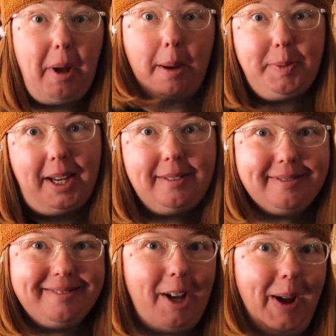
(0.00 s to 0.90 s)
Update.
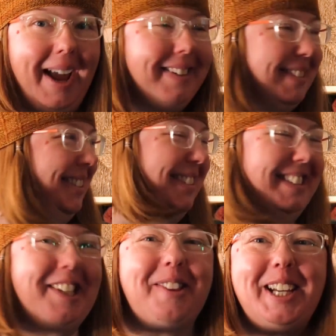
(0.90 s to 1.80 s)
Okay.
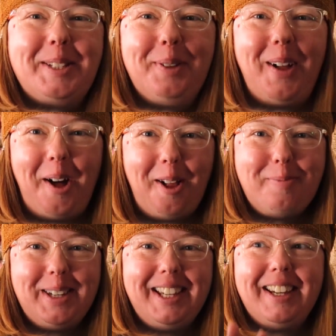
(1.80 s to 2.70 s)
So these will all
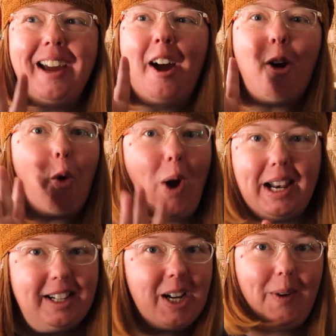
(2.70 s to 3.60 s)
be
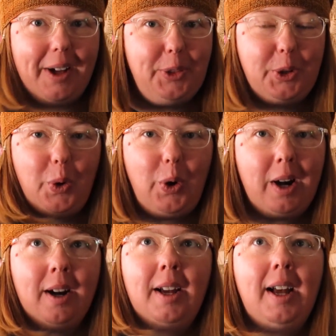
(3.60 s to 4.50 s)
ready to go out the
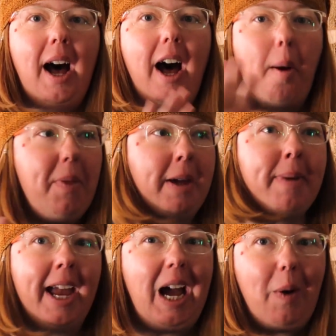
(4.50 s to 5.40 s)
door. They
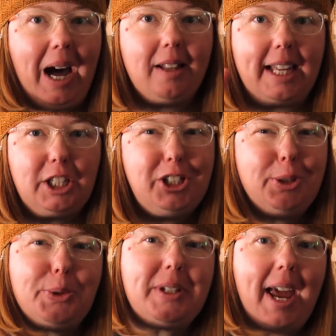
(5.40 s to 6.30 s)
may go out like
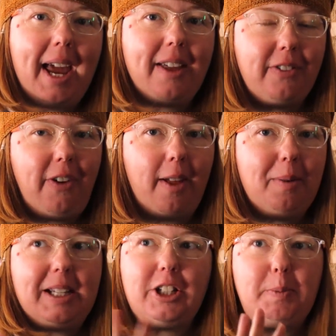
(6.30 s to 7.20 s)
Tuesday the following
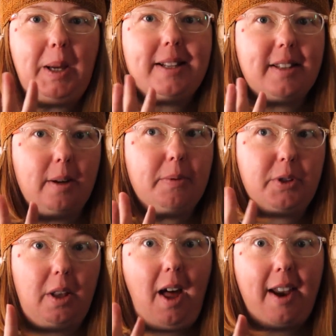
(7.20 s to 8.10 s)
week just because
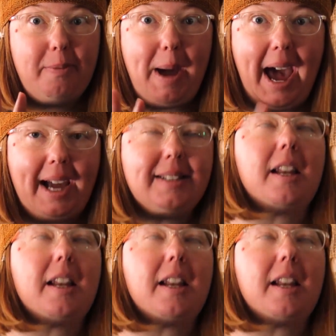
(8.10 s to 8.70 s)
there's a lot of bags.